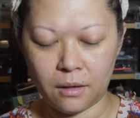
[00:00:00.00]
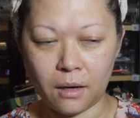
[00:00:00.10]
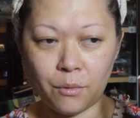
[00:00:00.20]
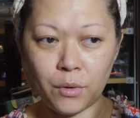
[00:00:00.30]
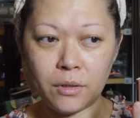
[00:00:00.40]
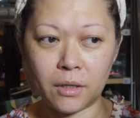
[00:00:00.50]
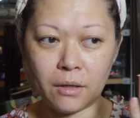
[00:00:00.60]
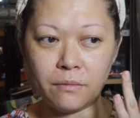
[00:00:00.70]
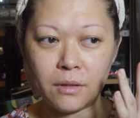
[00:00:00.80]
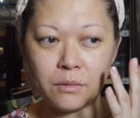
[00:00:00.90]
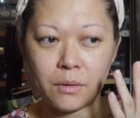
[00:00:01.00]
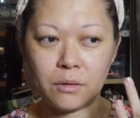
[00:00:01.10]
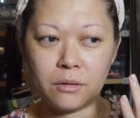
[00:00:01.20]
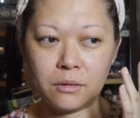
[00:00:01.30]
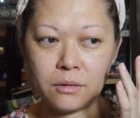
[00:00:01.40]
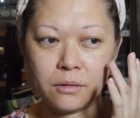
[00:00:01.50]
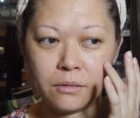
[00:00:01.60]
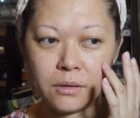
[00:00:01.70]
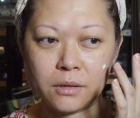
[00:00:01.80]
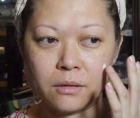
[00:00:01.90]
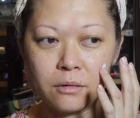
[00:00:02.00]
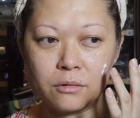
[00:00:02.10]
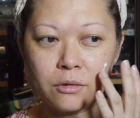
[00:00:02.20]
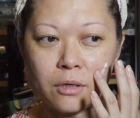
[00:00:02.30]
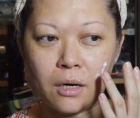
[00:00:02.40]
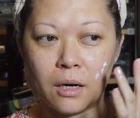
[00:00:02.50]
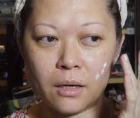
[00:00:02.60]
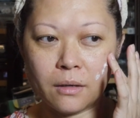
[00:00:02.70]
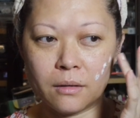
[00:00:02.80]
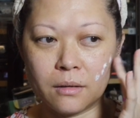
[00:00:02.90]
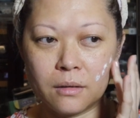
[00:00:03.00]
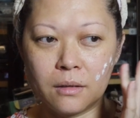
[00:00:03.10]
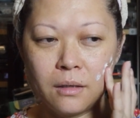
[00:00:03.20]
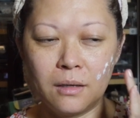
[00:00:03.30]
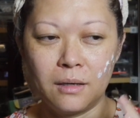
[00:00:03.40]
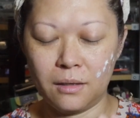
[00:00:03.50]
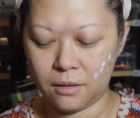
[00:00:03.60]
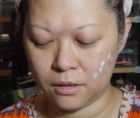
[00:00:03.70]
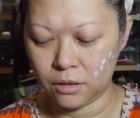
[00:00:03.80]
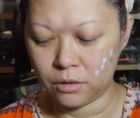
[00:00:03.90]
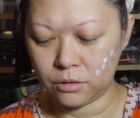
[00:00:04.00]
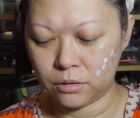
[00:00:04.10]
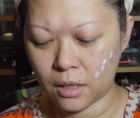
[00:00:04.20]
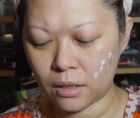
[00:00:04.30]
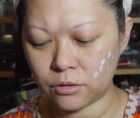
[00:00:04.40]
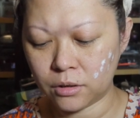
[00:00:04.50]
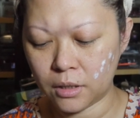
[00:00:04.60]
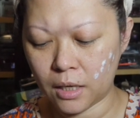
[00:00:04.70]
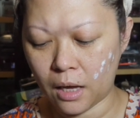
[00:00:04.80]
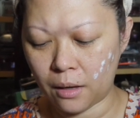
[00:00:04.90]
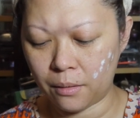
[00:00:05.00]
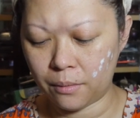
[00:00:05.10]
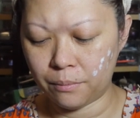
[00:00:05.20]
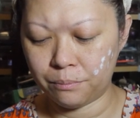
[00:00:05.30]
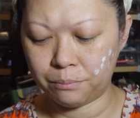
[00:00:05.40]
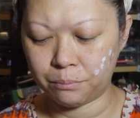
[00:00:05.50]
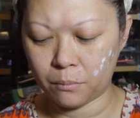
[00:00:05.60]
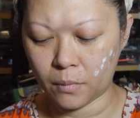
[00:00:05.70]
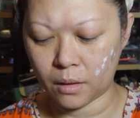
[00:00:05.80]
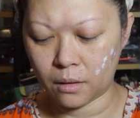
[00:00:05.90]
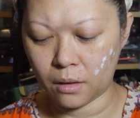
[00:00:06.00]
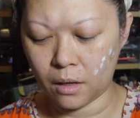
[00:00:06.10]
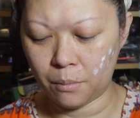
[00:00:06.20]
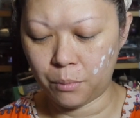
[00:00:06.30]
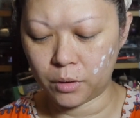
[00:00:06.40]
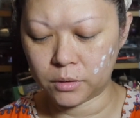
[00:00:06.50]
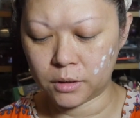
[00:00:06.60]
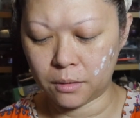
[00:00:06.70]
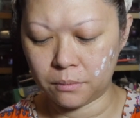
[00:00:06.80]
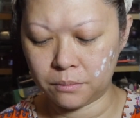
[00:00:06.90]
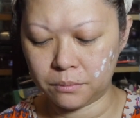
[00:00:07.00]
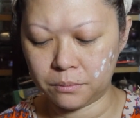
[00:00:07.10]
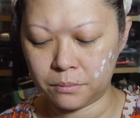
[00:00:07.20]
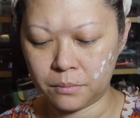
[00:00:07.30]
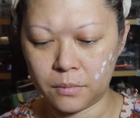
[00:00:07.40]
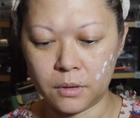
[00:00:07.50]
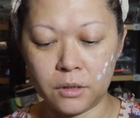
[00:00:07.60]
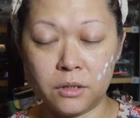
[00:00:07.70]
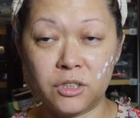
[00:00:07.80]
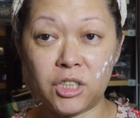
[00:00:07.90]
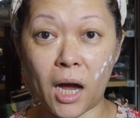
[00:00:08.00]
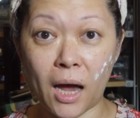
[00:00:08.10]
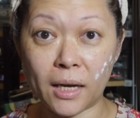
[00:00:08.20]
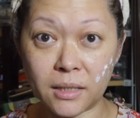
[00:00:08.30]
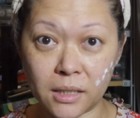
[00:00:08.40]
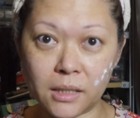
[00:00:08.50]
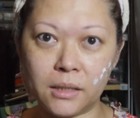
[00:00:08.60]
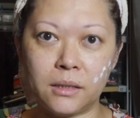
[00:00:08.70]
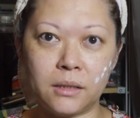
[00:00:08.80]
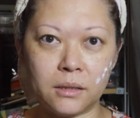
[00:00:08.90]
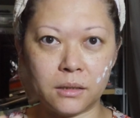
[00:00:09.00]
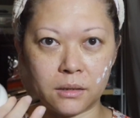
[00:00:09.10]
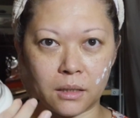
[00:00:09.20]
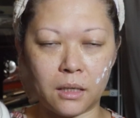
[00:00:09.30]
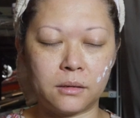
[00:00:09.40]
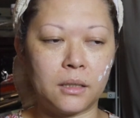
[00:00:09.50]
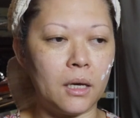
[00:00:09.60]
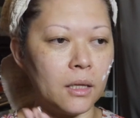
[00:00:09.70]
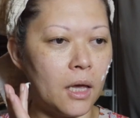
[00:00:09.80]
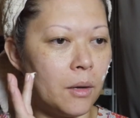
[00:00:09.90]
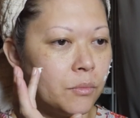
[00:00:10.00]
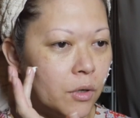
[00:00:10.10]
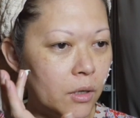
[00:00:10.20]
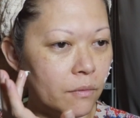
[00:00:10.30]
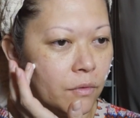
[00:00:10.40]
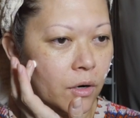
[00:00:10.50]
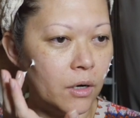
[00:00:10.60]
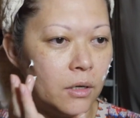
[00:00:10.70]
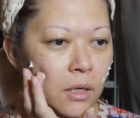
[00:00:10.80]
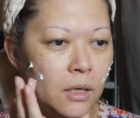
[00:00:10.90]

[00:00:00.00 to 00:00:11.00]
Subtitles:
I want to give this one to Christy to try. Actually, I bought some Chinese skincare product for her.